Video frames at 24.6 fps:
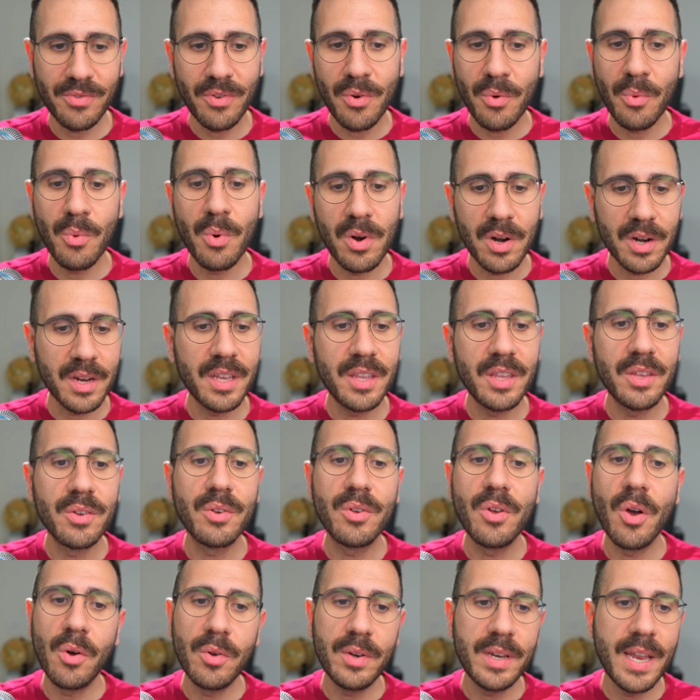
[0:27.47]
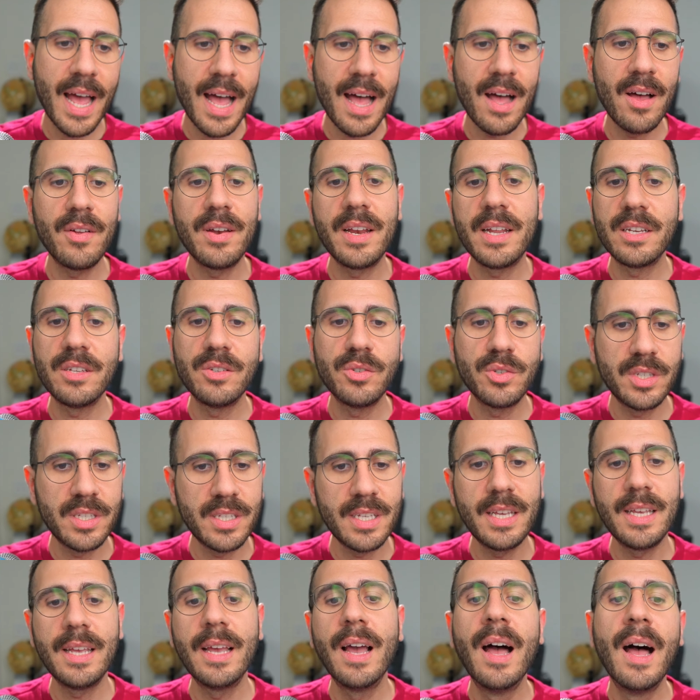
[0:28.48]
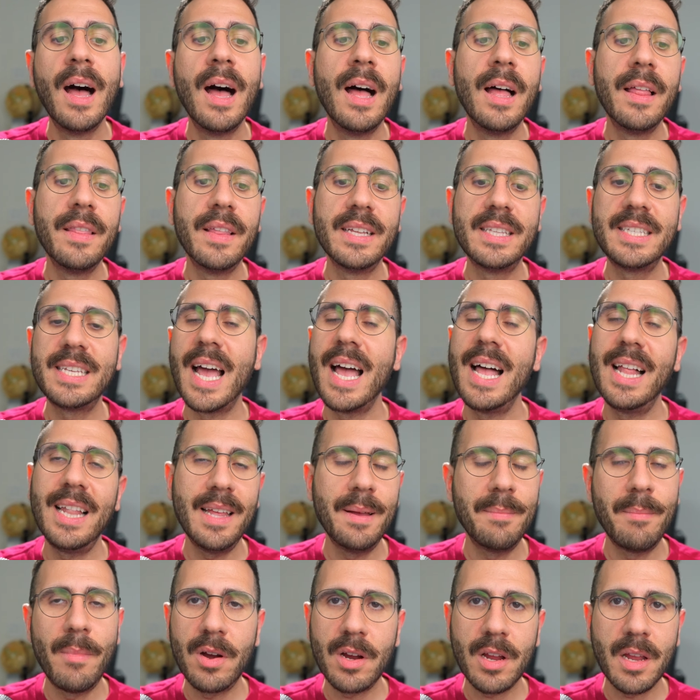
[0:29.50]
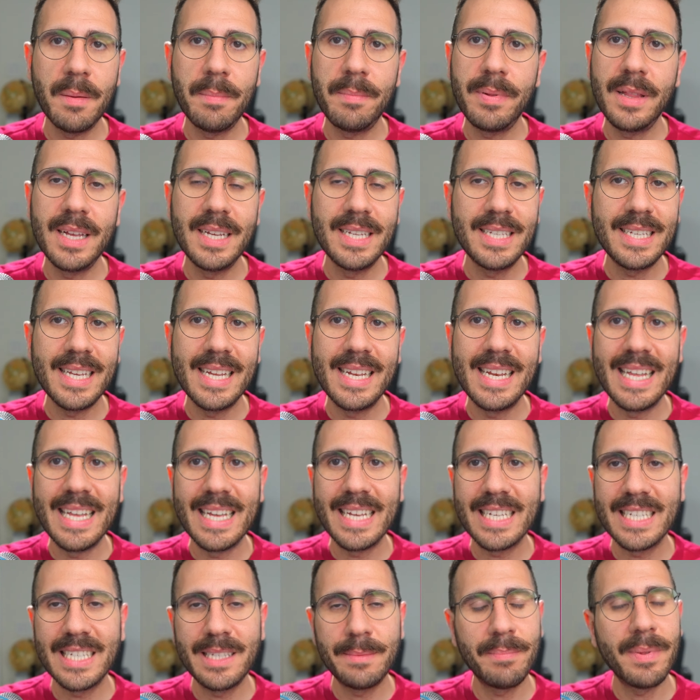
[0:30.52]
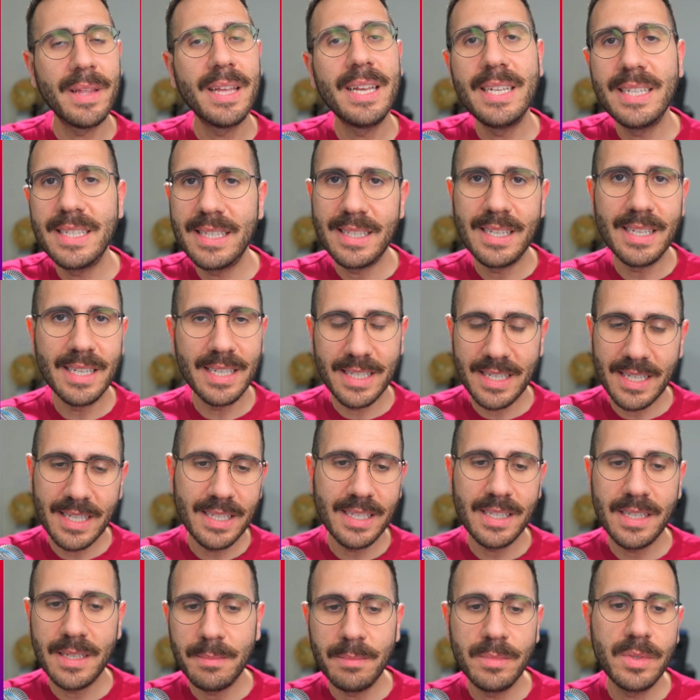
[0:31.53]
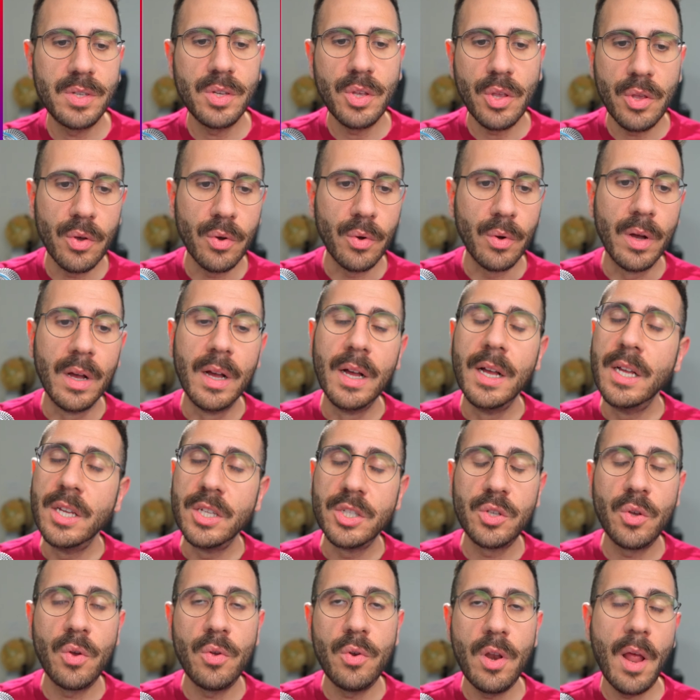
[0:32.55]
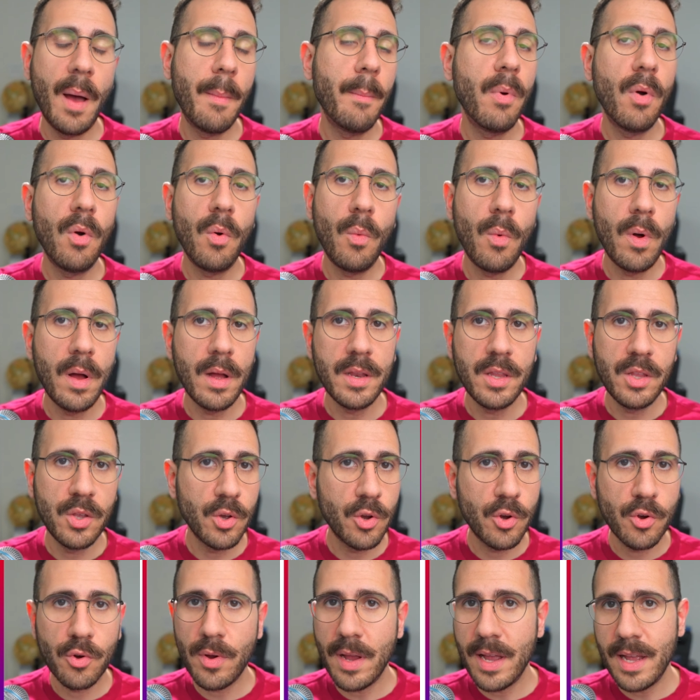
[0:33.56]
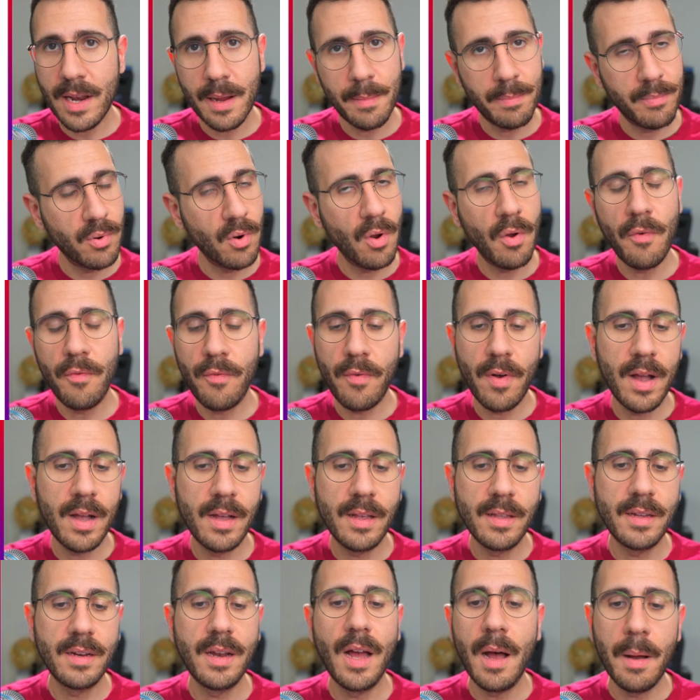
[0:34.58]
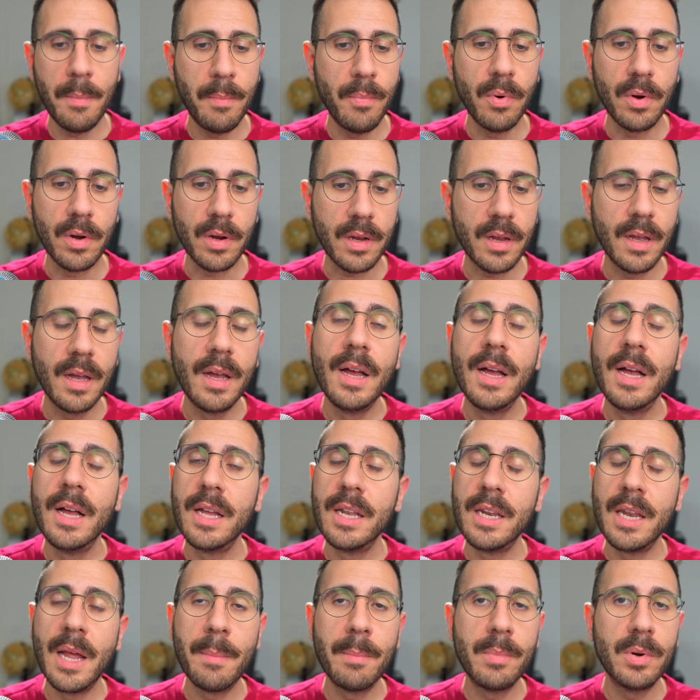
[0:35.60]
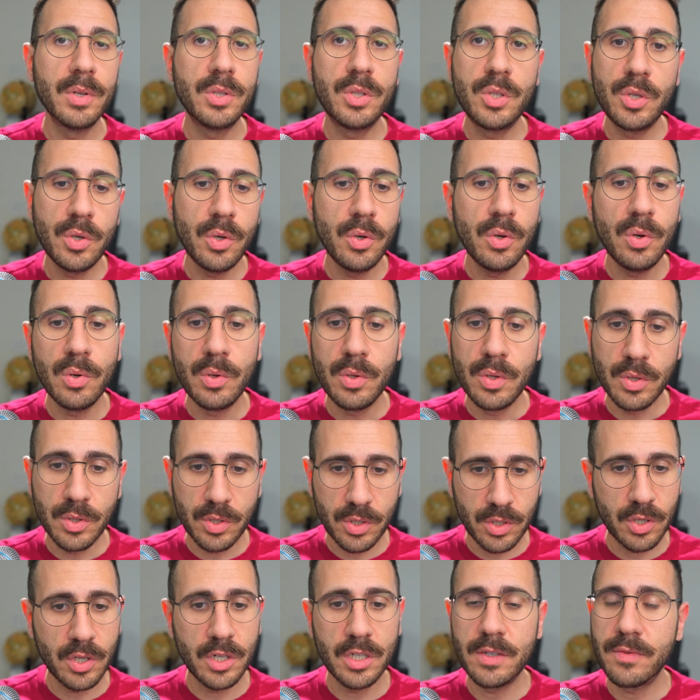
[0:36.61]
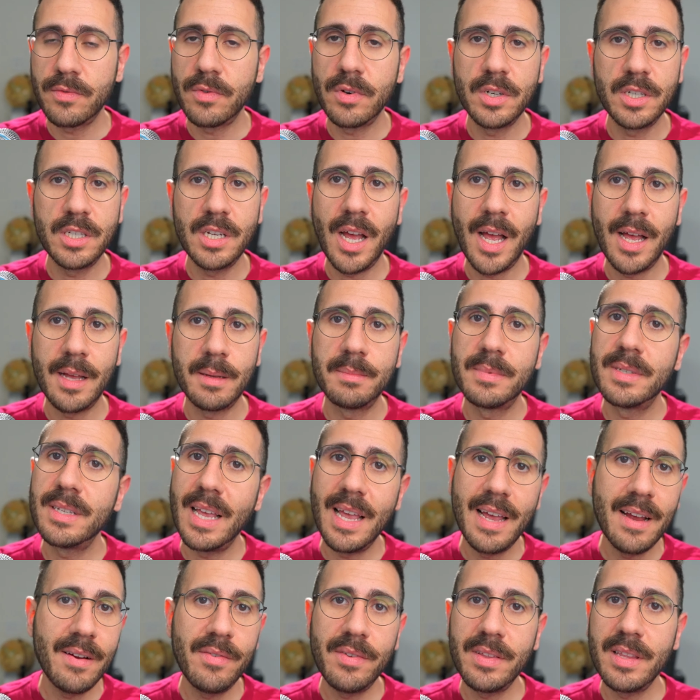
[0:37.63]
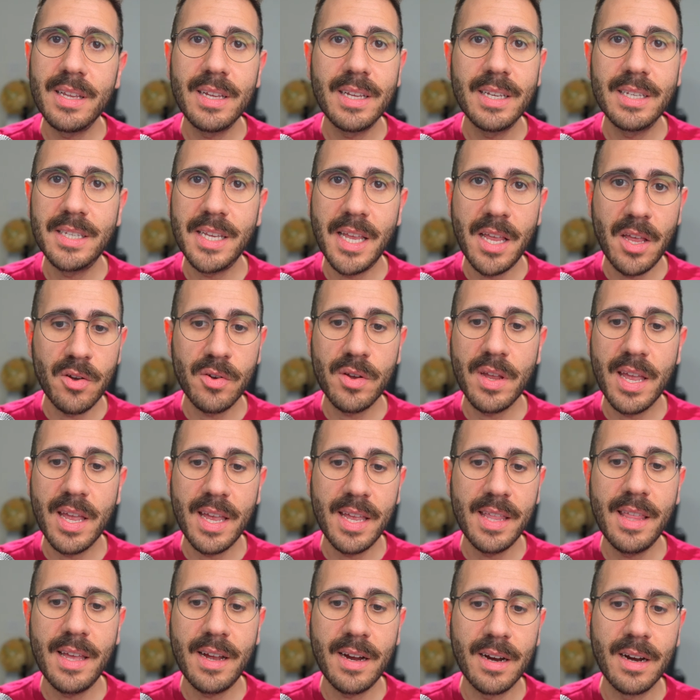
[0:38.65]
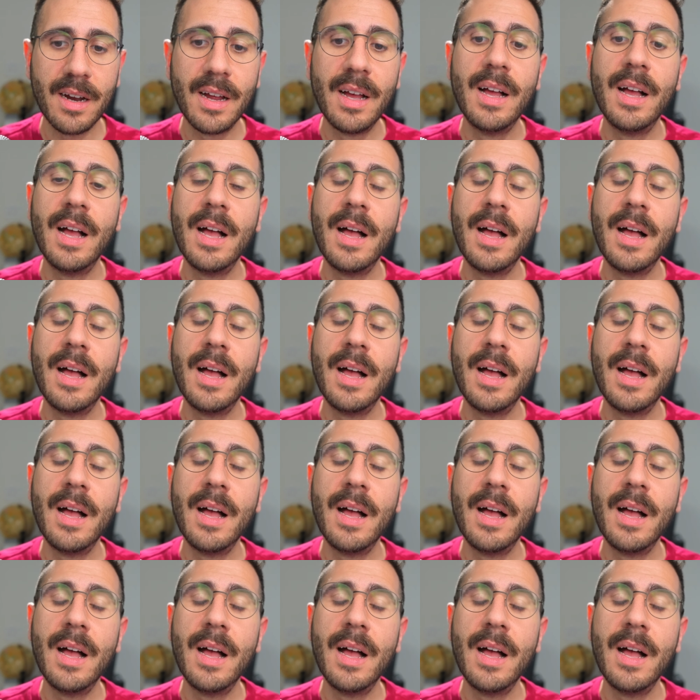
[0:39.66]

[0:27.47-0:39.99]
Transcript: for work. You go down and you see the talent marketplace, and it explains the system to you. So number 1, you create a profile on Upwork. Number 2, you search for jobs. Everything is A-okay there.